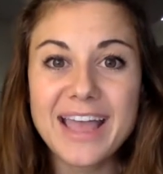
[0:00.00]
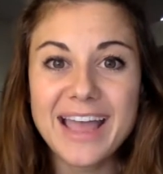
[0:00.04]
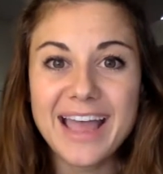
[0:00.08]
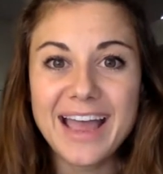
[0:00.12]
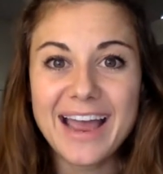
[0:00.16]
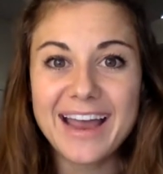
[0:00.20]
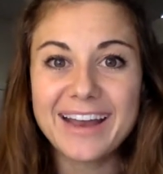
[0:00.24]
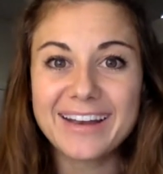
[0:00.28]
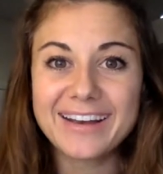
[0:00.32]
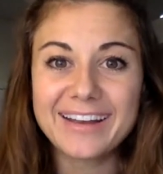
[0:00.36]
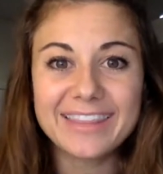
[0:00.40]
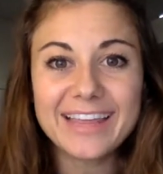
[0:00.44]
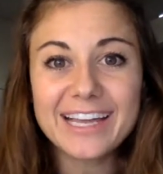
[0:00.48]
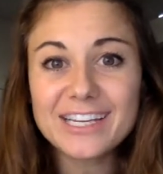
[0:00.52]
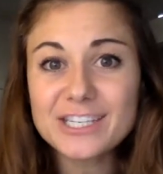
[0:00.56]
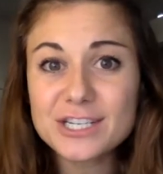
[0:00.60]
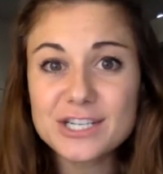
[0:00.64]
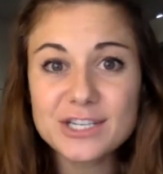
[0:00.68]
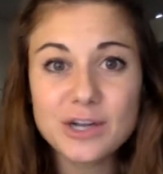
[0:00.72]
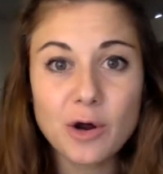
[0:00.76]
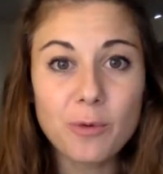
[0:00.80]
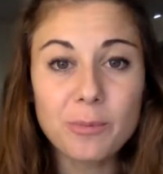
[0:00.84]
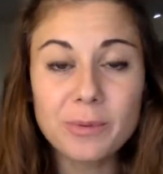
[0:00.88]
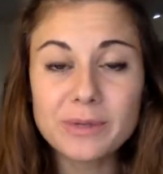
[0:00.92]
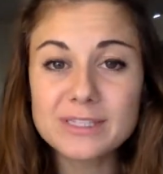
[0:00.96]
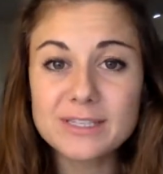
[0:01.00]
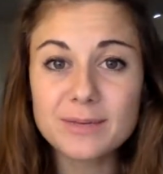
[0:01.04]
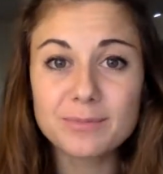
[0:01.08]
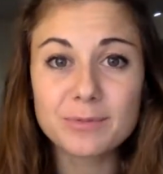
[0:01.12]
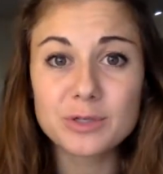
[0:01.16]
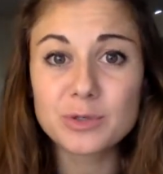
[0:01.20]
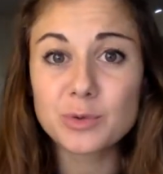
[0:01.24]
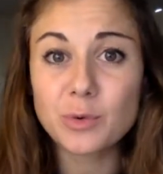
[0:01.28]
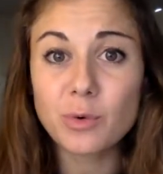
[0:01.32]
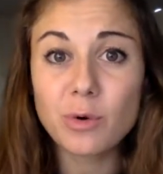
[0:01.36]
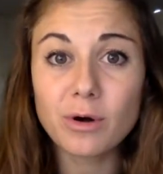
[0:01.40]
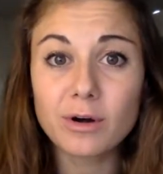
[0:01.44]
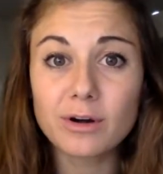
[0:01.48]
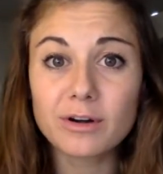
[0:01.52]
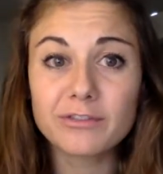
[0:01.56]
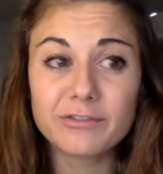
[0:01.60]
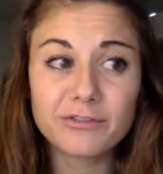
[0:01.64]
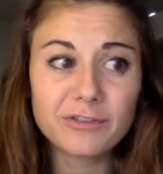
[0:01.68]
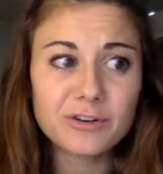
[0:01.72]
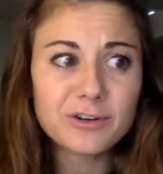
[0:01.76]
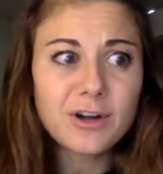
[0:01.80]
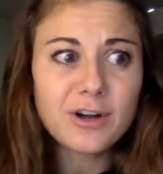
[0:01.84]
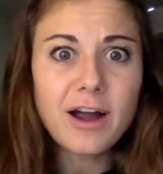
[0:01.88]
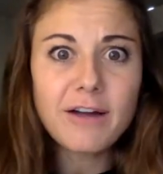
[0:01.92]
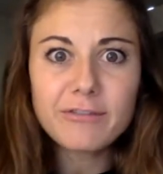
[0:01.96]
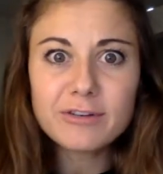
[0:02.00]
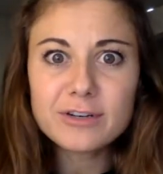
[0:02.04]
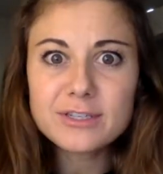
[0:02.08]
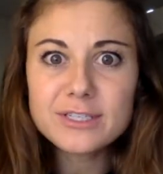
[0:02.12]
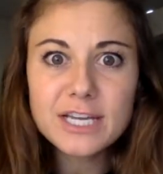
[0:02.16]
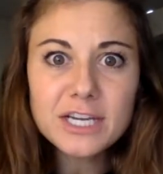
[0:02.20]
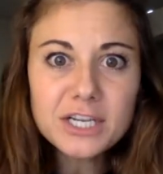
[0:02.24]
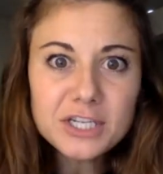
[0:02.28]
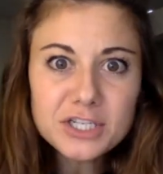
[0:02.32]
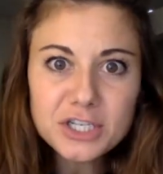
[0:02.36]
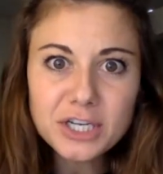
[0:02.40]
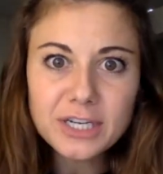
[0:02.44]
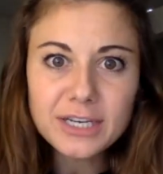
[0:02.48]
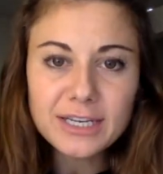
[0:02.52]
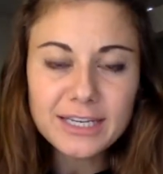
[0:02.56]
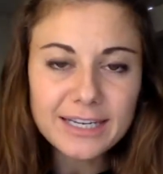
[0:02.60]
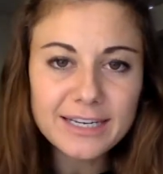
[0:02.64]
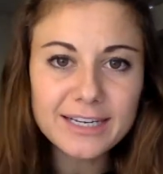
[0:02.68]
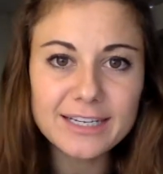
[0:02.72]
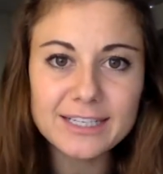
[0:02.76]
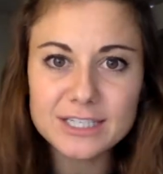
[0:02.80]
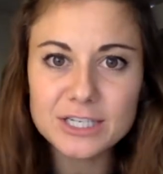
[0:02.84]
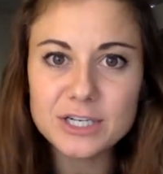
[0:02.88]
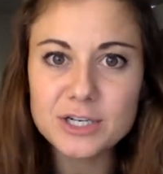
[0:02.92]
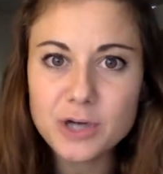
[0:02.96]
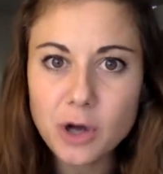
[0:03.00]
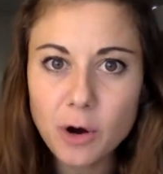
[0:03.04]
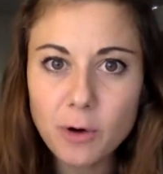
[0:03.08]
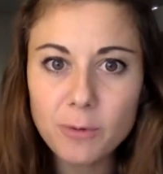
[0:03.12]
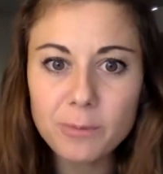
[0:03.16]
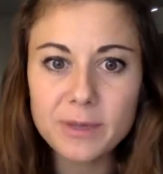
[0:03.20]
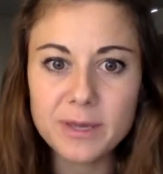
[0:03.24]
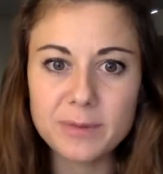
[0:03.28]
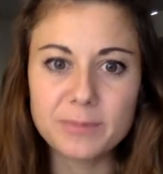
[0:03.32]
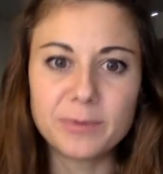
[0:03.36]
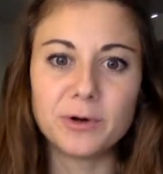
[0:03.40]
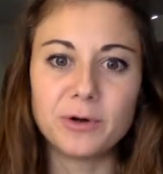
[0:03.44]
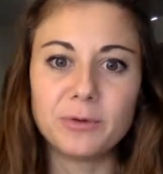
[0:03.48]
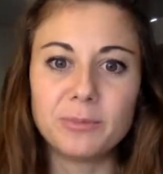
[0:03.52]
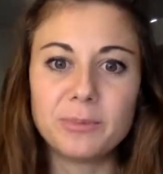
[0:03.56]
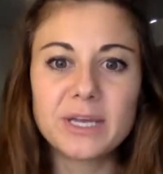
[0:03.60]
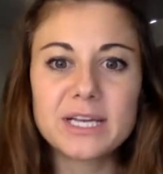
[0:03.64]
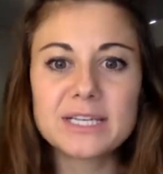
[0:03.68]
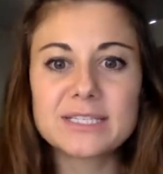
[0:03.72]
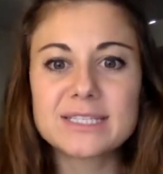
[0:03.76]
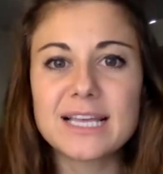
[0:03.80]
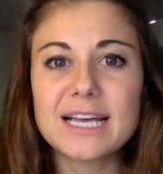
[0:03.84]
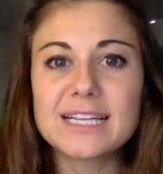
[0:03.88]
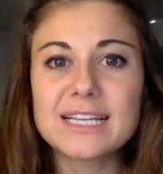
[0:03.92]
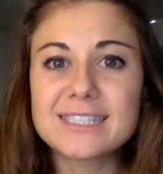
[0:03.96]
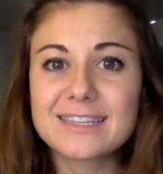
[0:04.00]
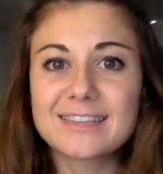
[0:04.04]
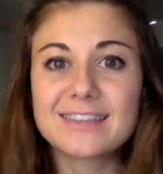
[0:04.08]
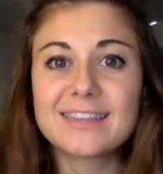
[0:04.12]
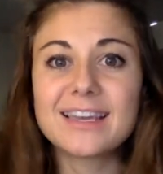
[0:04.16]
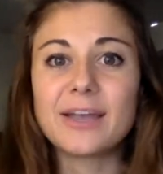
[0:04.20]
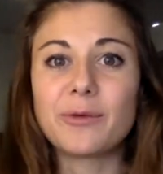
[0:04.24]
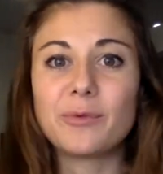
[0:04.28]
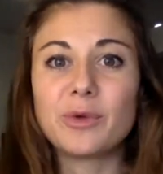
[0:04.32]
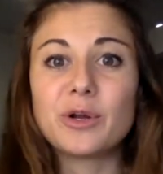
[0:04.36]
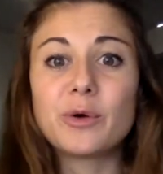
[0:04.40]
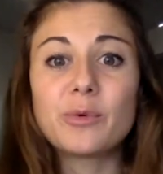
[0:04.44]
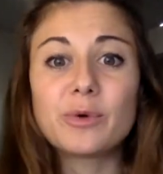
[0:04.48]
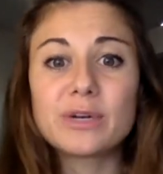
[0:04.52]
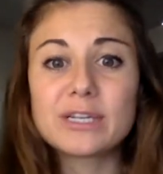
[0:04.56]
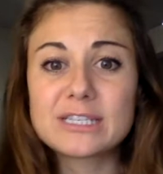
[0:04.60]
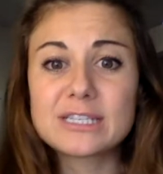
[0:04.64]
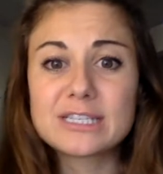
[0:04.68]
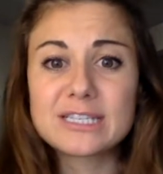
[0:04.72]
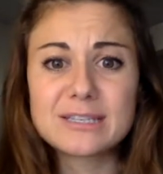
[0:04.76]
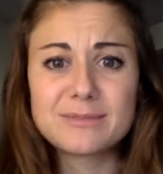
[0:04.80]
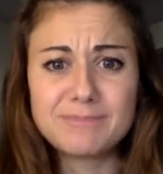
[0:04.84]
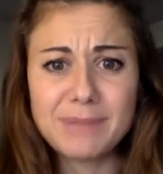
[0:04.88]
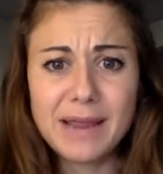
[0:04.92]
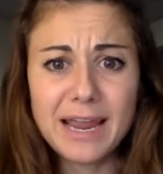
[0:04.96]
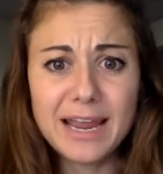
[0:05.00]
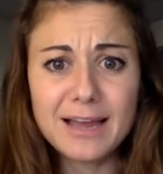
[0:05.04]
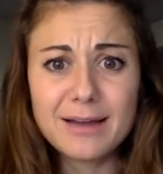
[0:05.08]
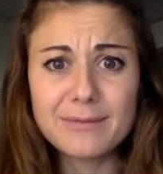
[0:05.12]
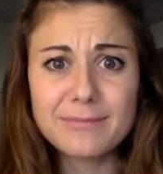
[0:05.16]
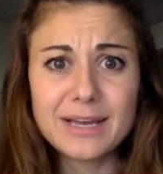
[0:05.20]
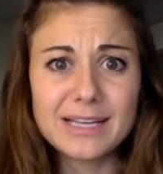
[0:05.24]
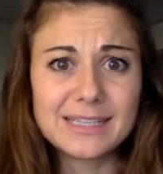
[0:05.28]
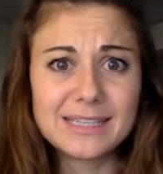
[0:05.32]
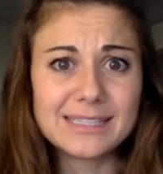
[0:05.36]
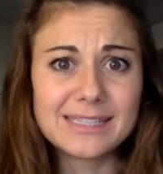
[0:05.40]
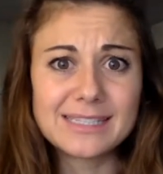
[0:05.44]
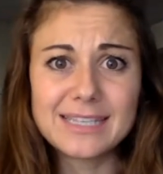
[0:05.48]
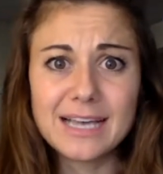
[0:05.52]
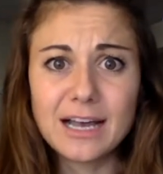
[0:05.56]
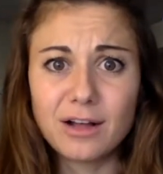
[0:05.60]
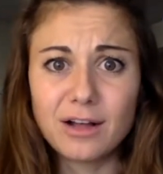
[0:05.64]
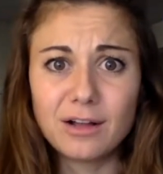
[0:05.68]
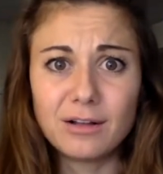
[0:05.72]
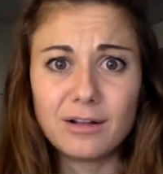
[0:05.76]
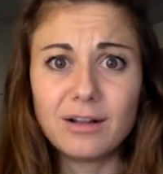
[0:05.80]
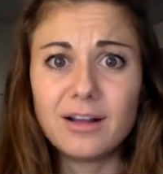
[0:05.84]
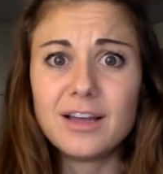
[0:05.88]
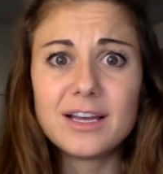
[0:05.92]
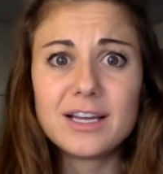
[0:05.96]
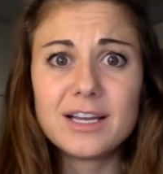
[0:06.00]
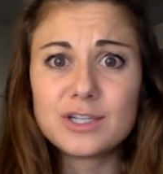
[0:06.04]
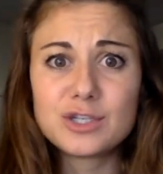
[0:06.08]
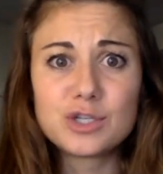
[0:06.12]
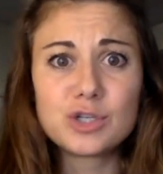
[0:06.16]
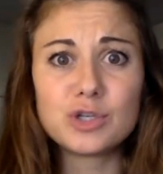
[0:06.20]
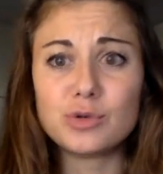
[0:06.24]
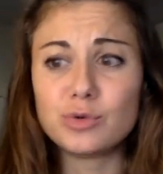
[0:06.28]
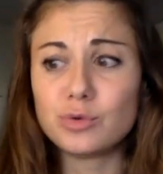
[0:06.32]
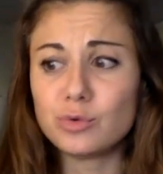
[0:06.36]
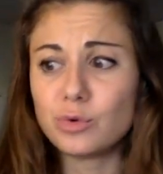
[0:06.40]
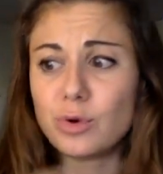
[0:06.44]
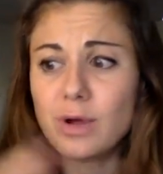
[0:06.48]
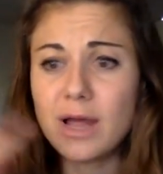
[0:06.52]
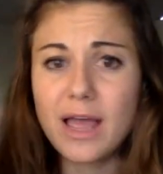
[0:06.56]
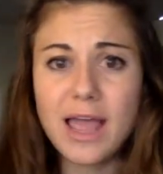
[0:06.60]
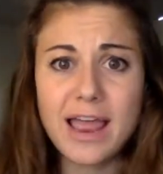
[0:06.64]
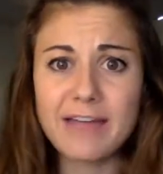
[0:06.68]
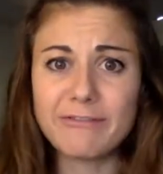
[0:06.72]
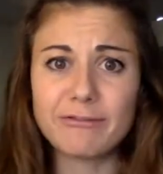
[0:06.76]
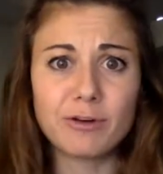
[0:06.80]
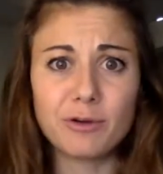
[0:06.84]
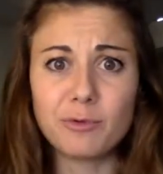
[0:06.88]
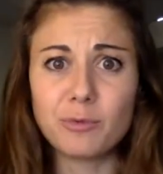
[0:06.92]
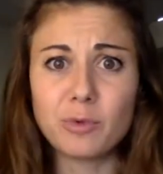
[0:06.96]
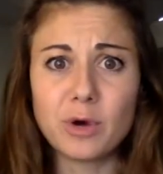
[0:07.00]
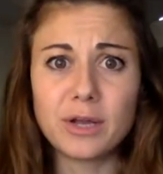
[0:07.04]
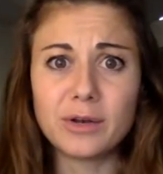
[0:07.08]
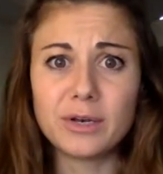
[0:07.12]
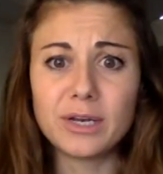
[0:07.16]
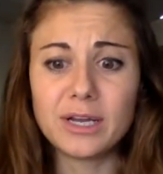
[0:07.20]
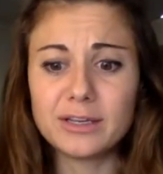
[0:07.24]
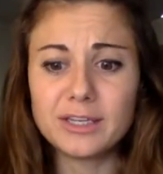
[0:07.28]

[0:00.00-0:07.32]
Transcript: And that just opens up the door for conversation, getting to know people, because that's the thing. We don't want to spam and sell to everyone.